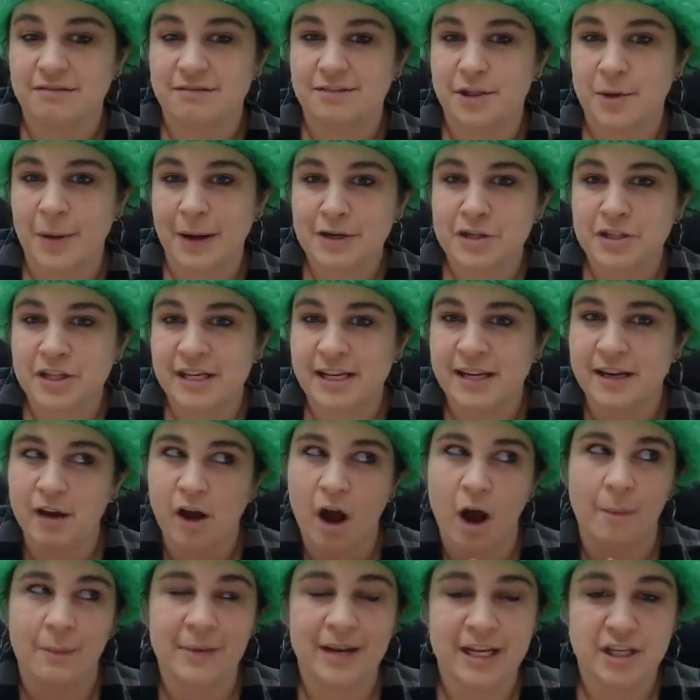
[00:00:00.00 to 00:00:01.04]
you actually need a
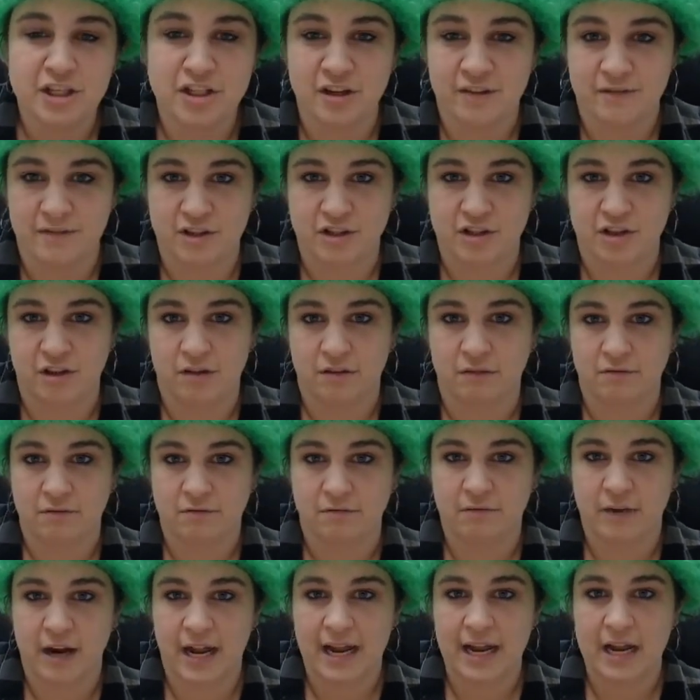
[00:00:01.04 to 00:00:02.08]
combination of the two,
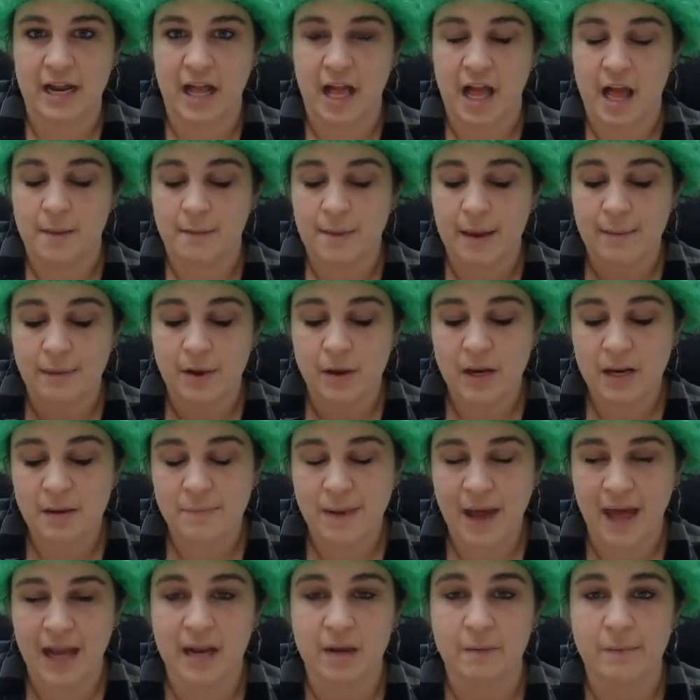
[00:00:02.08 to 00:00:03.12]
right? Maybe you need
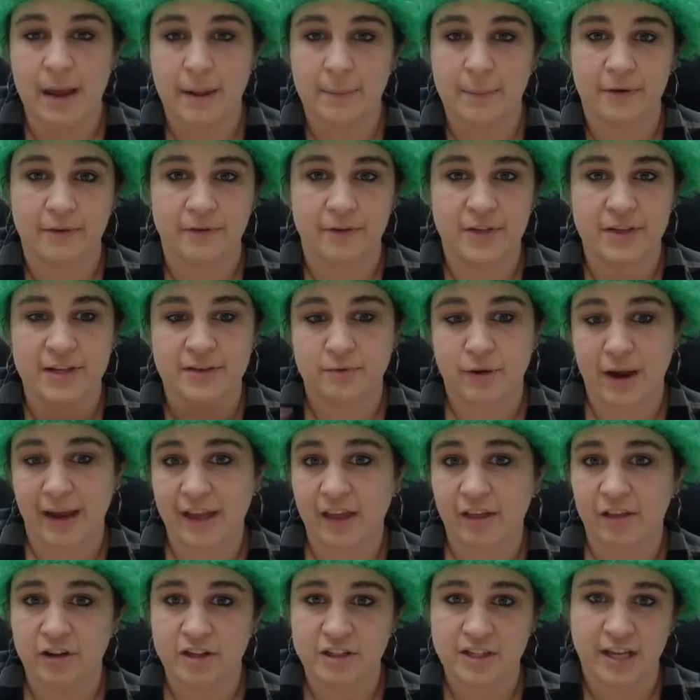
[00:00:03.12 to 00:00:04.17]
pen and paper for the
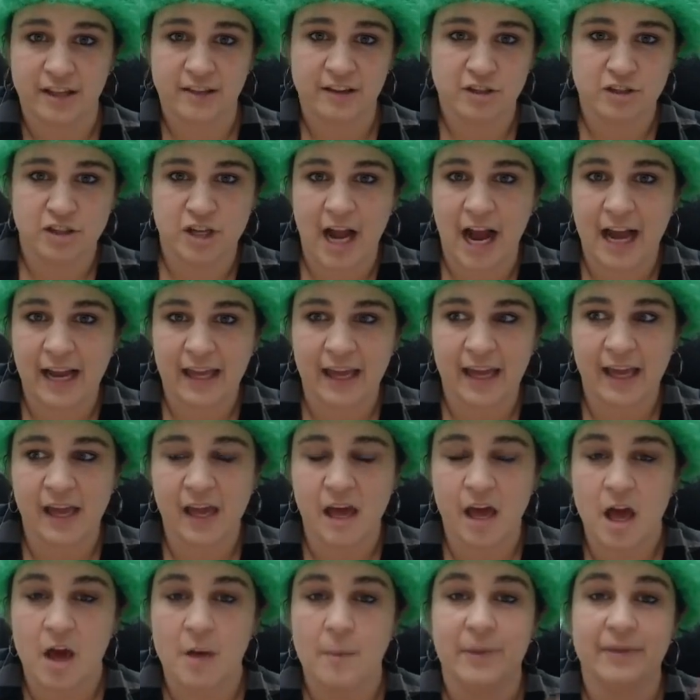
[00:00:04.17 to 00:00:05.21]
regular daily tracking,
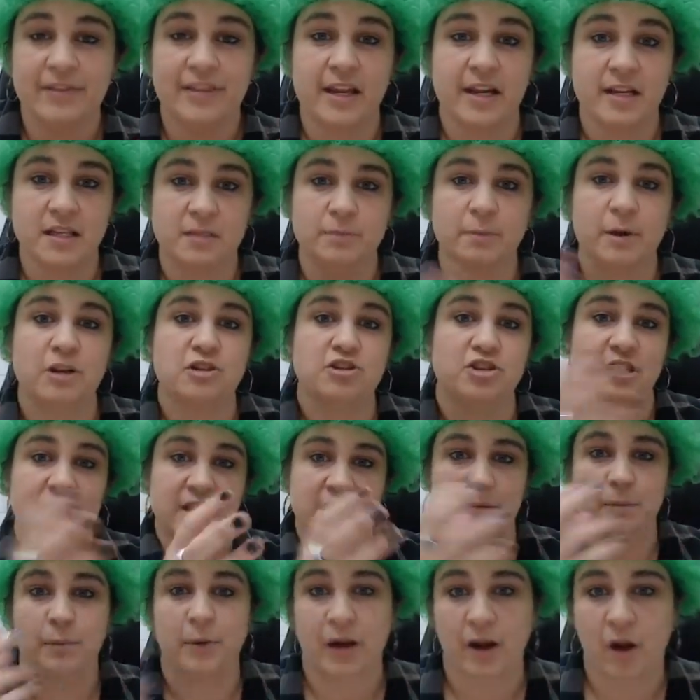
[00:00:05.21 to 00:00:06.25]
but then a spreadsheet
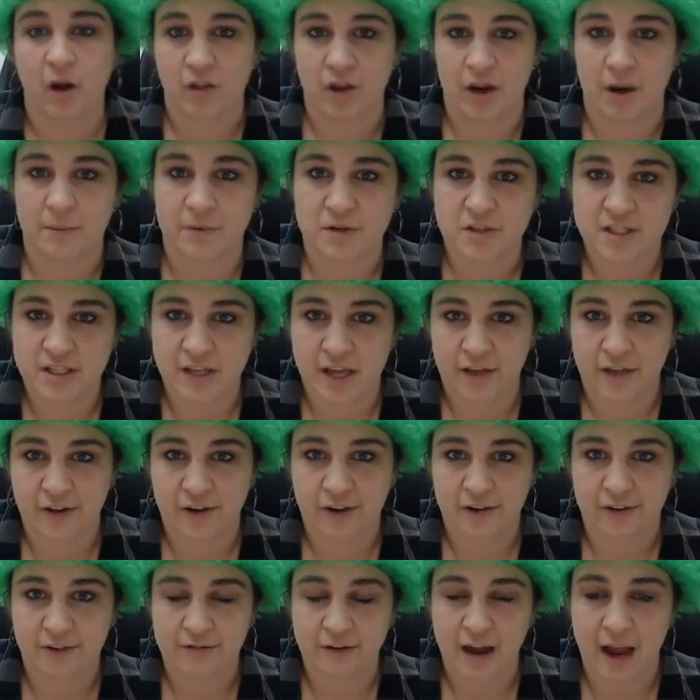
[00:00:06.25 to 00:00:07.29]
to bring all the numbers
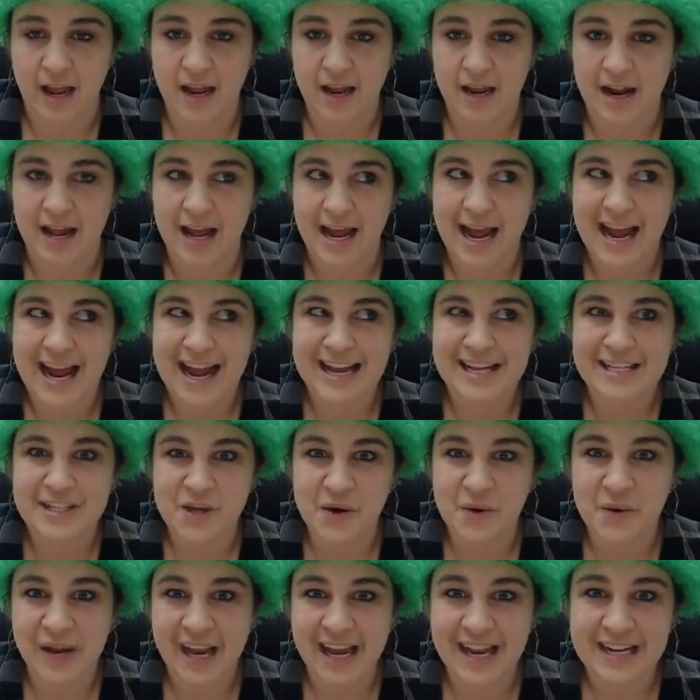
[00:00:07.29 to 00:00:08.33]
together, right? It's
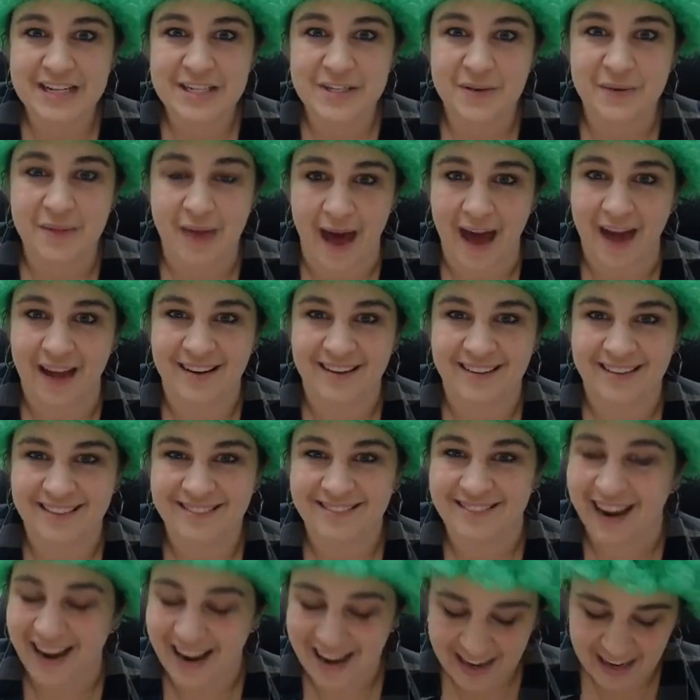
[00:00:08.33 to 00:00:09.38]
okay to do that,
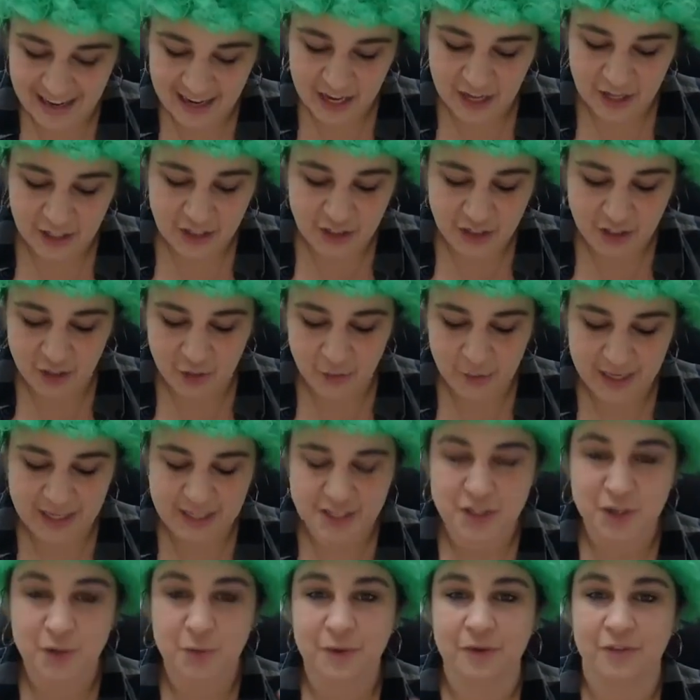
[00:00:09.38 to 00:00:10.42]
right? You get
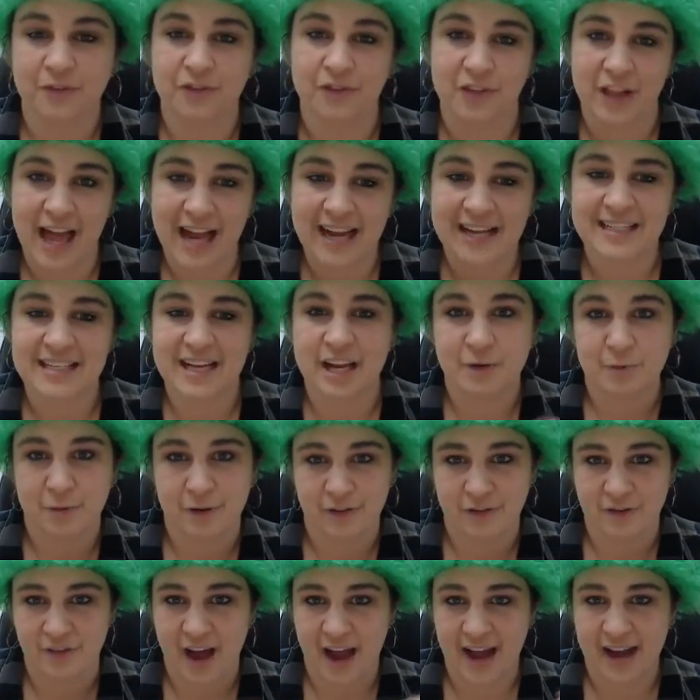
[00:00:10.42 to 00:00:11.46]
to reflect and
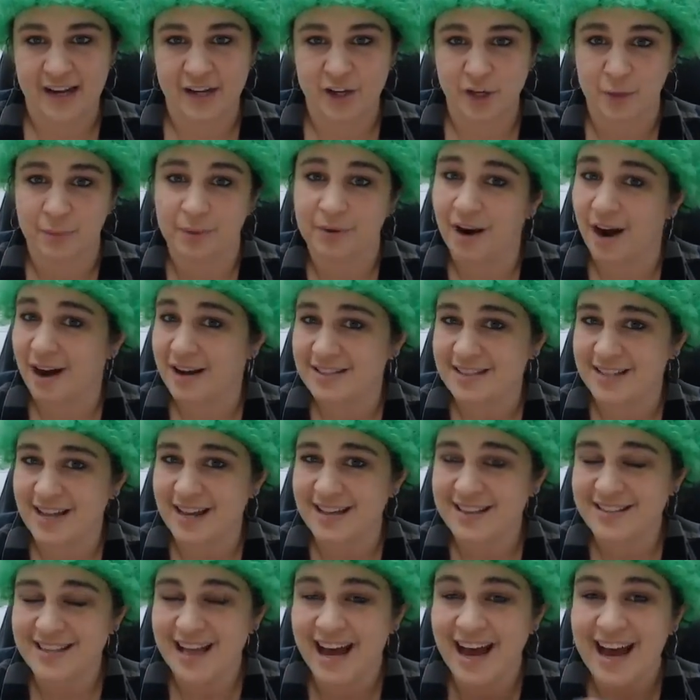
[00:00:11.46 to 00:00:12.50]
refine your
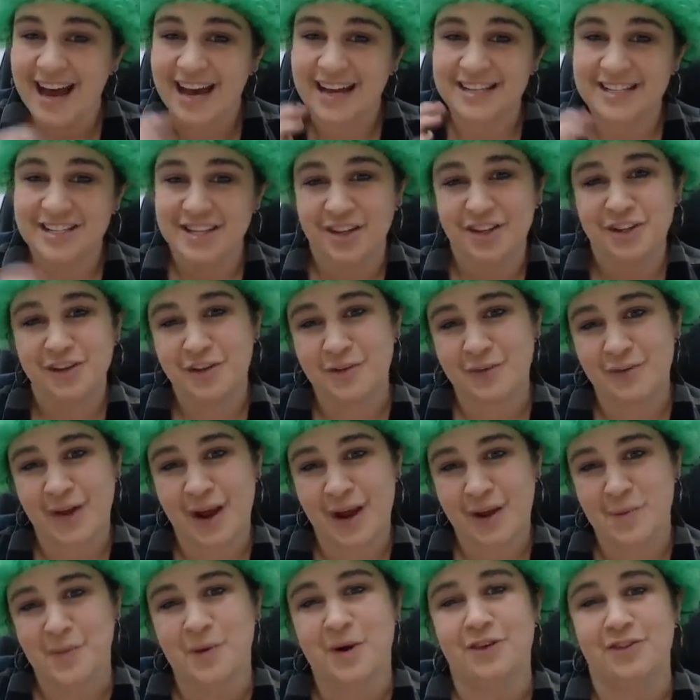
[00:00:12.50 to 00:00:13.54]
process until you
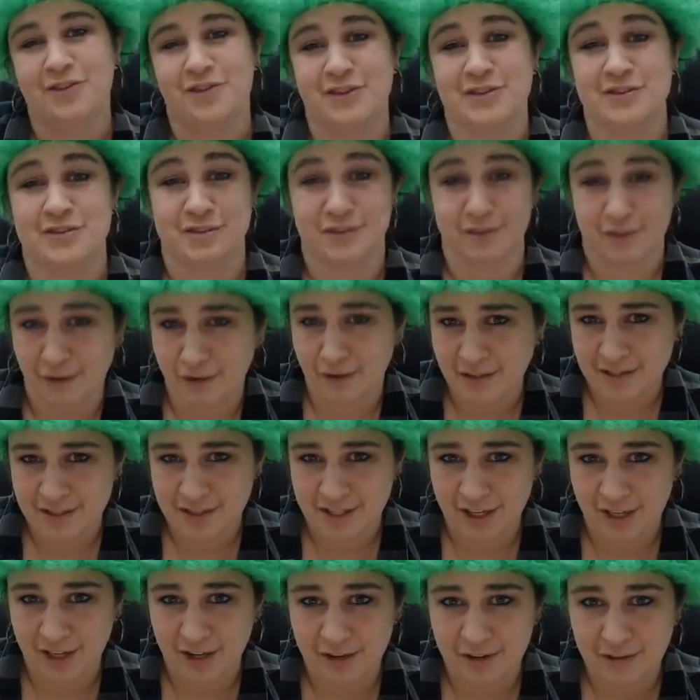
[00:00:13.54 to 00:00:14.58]
find what feels good
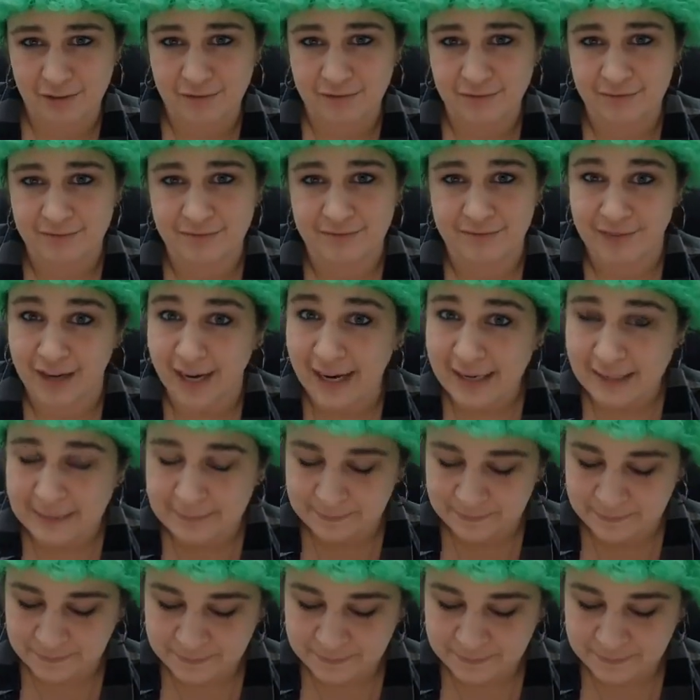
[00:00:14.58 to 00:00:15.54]
to you, right?